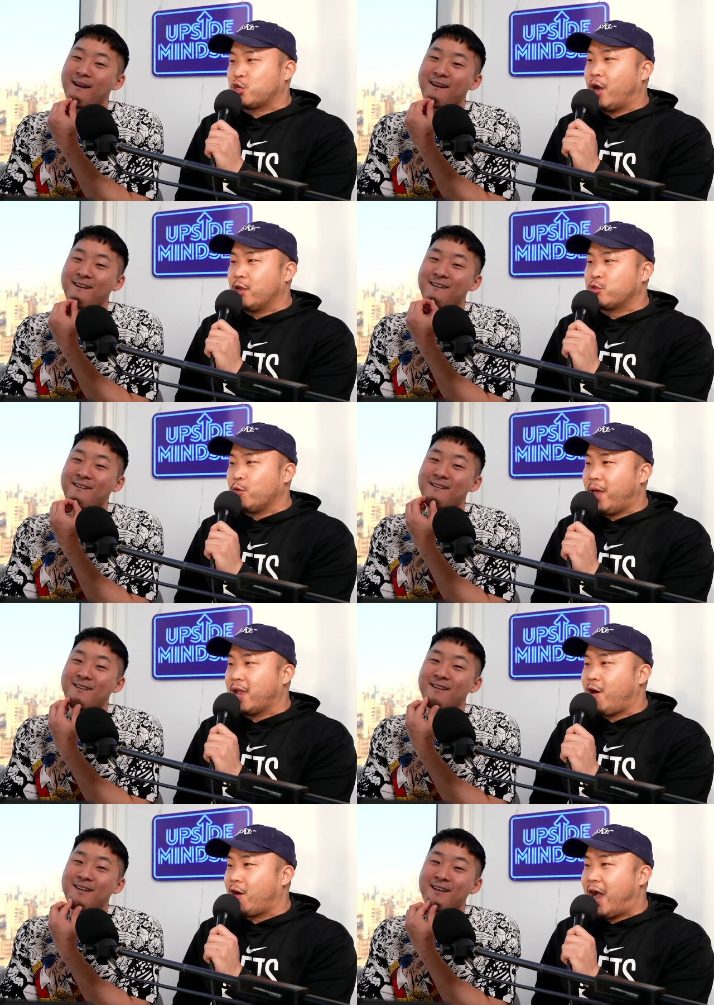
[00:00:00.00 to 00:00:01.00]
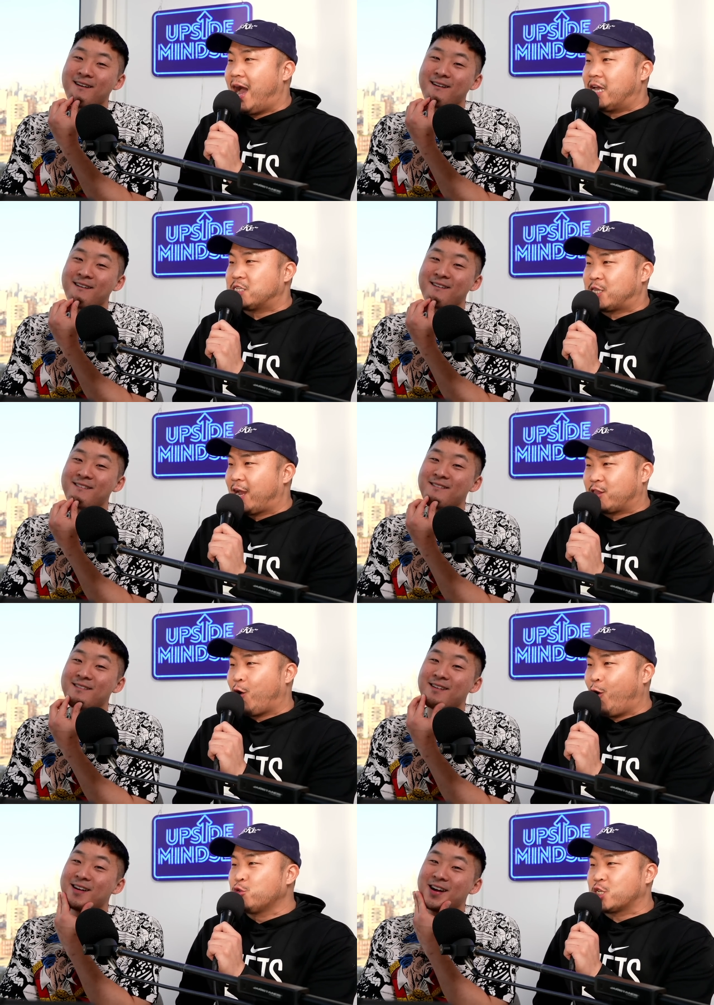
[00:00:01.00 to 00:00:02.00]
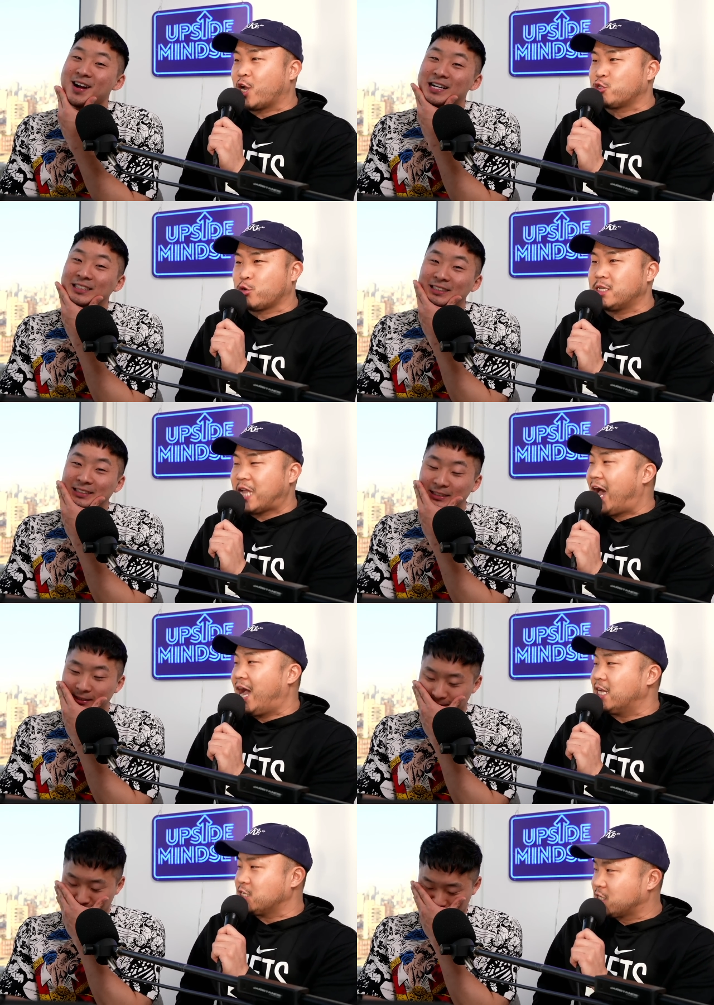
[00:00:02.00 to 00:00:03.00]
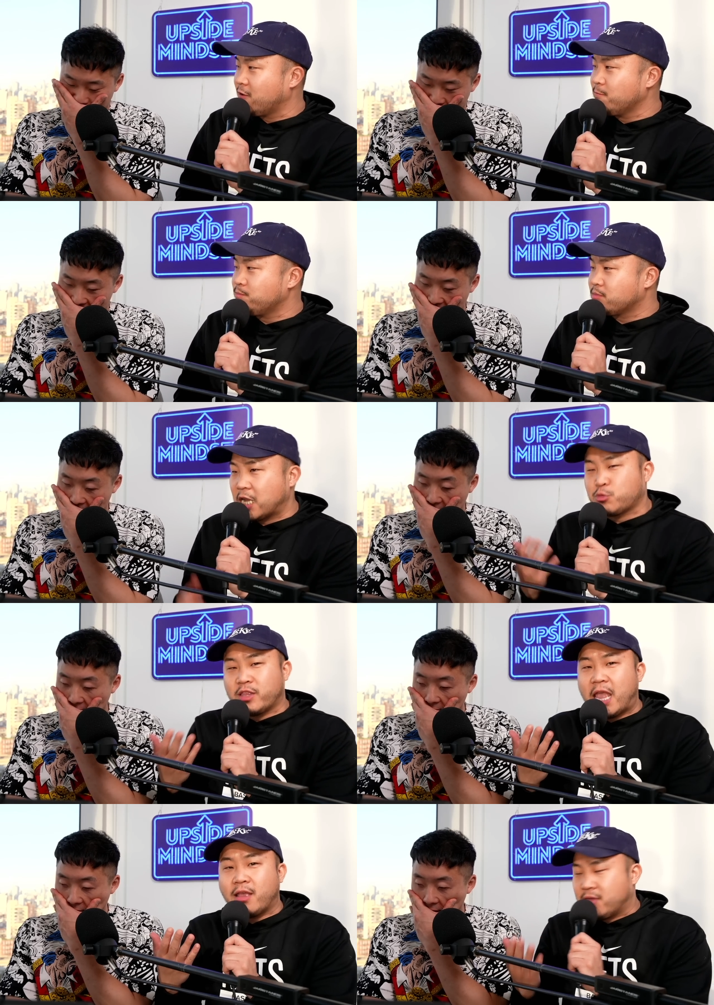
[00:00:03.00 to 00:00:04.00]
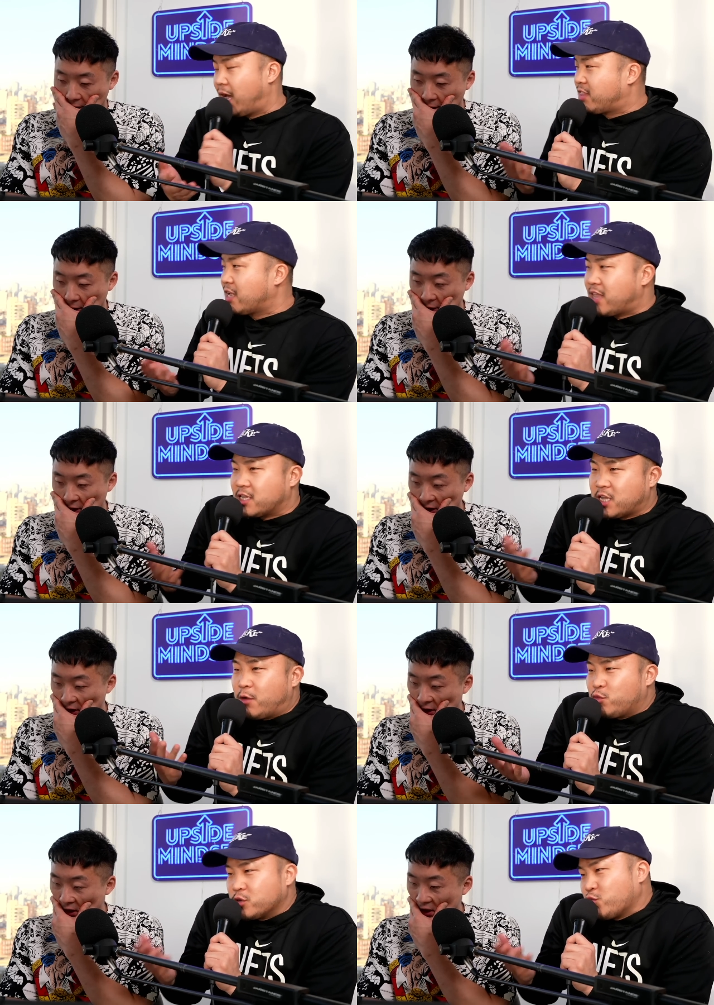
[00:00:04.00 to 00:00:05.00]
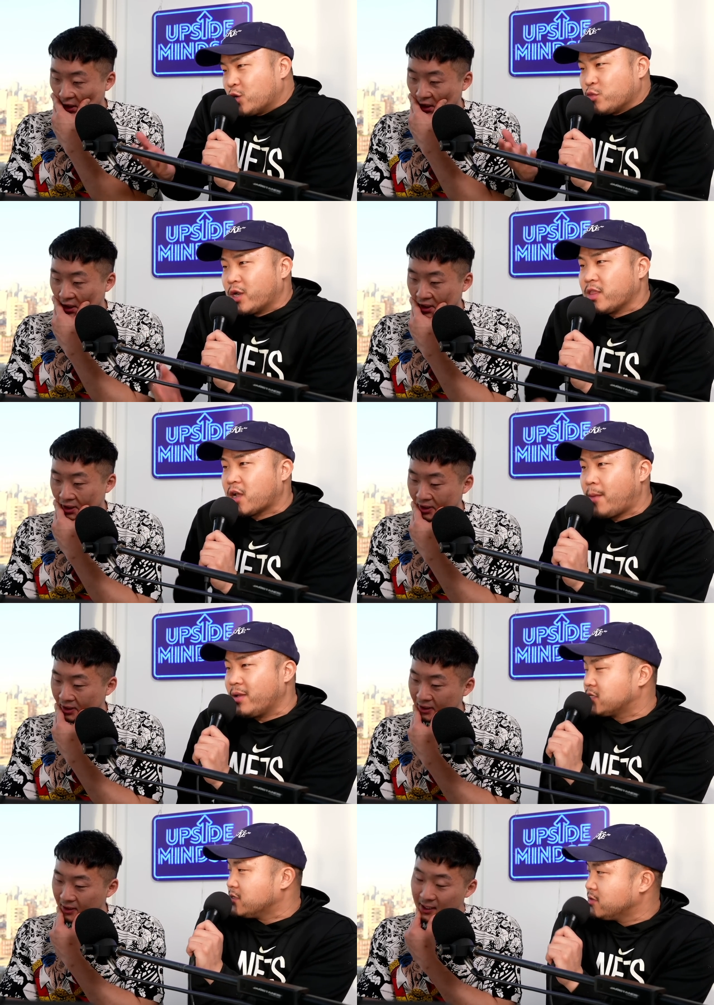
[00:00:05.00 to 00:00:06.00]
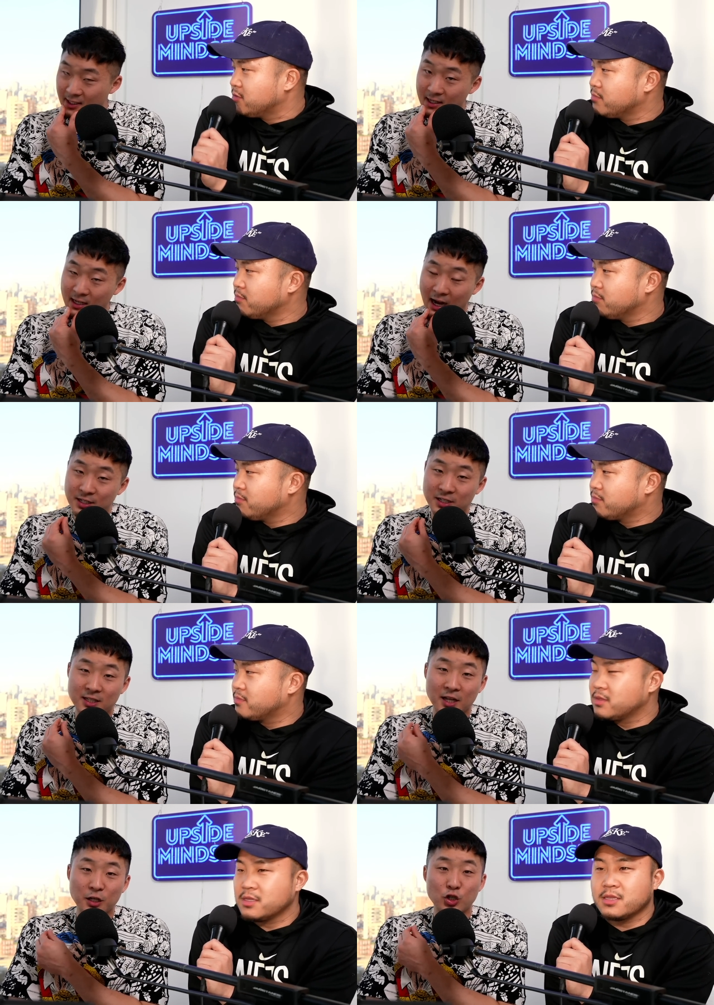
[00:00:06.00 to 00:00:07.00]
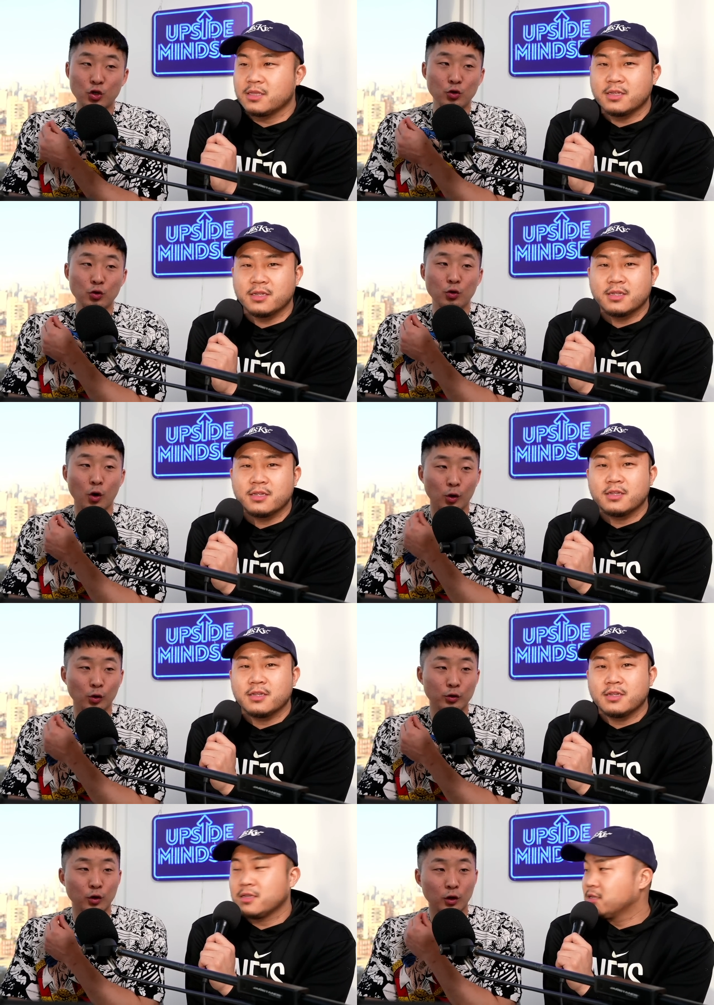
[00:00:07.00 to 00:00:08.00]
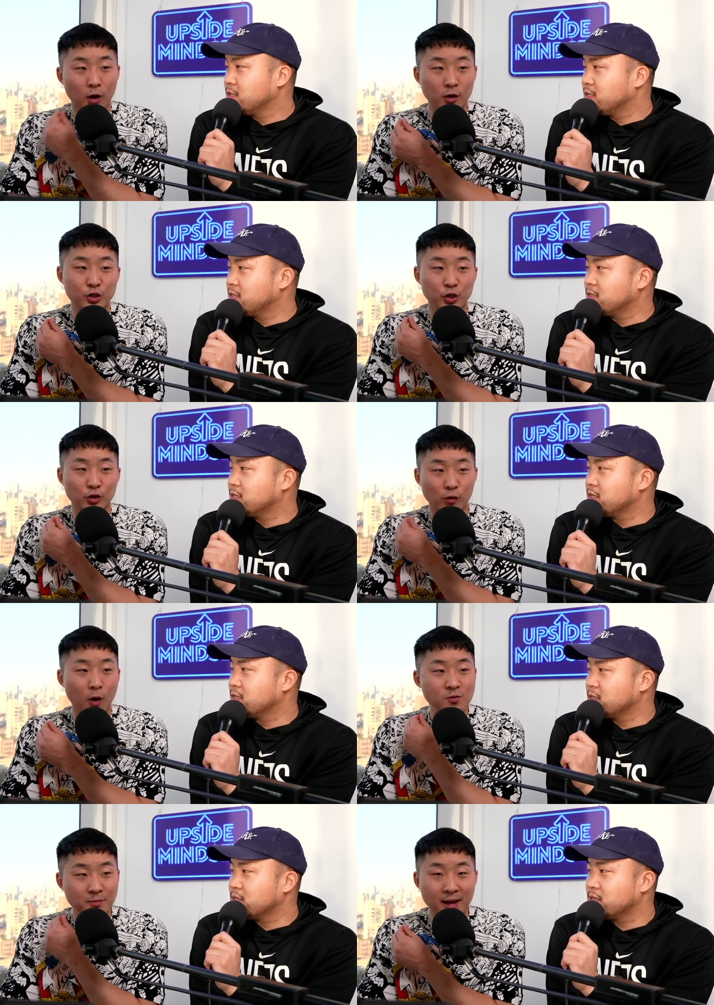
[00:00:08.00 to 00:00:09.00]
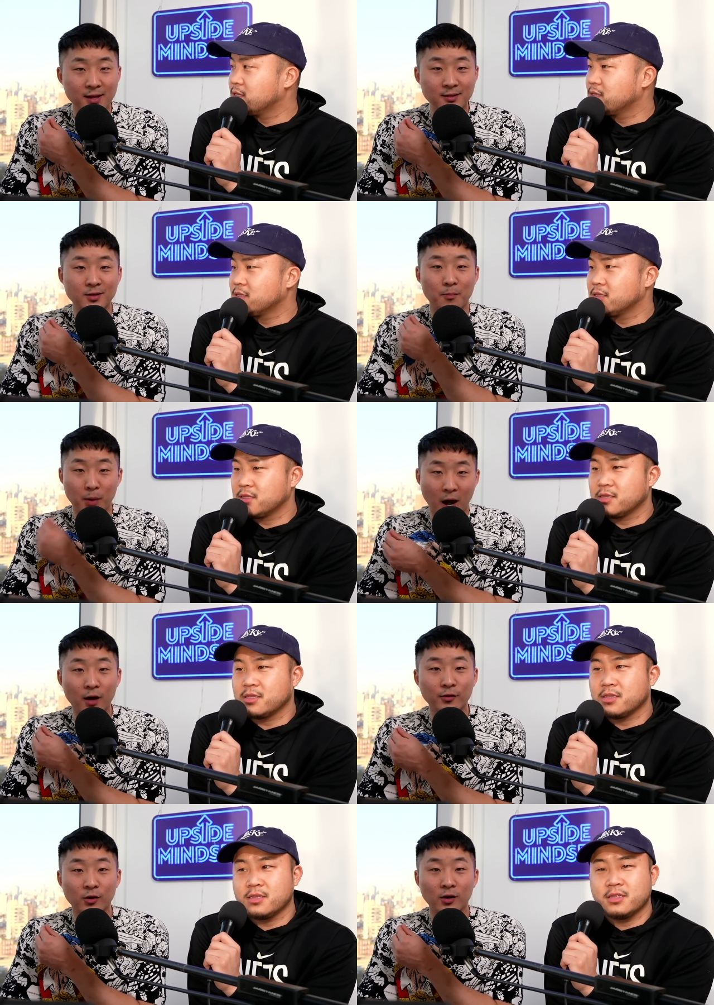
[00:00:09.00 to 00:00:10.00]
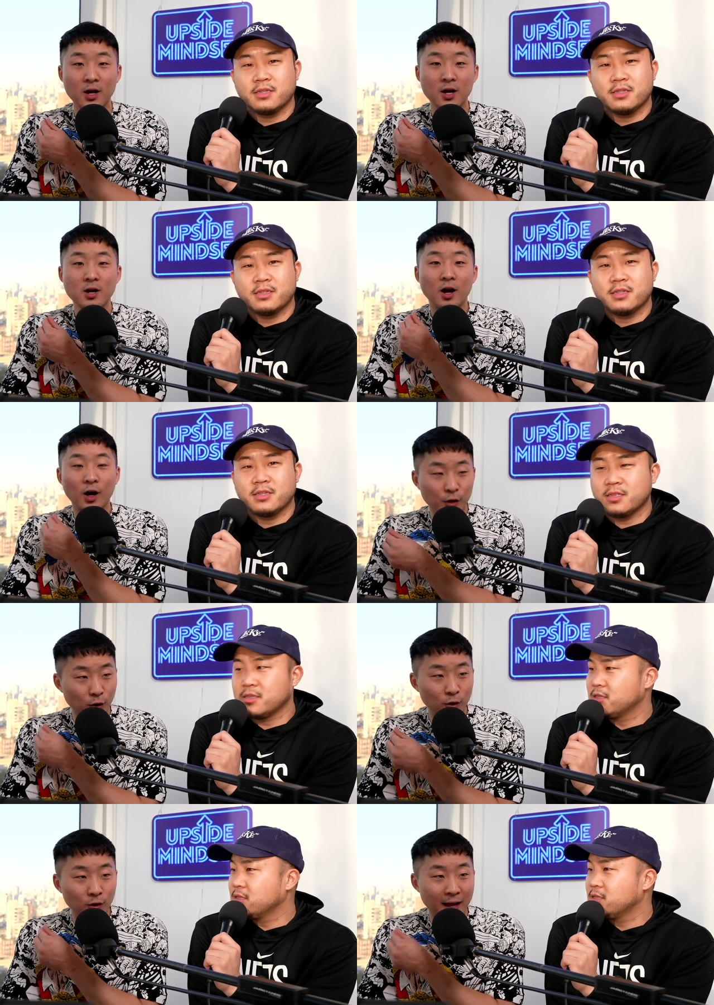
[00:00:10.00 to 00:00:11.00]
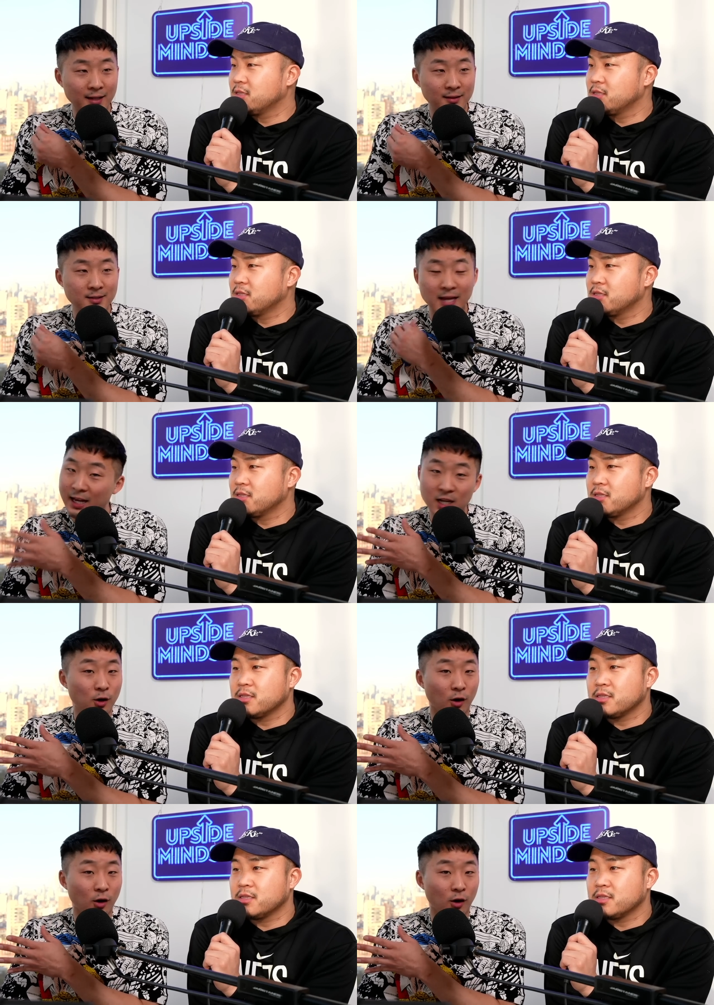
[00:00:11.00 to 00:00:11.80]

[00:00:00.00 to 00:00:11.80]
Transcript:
Speaker 1: trying to make our eyes like the host country's eyes. That's what they. I think that's was was one of the comments.
Speaker 2: Listen, I just think two older, larger, grown men to bother a girl like this, any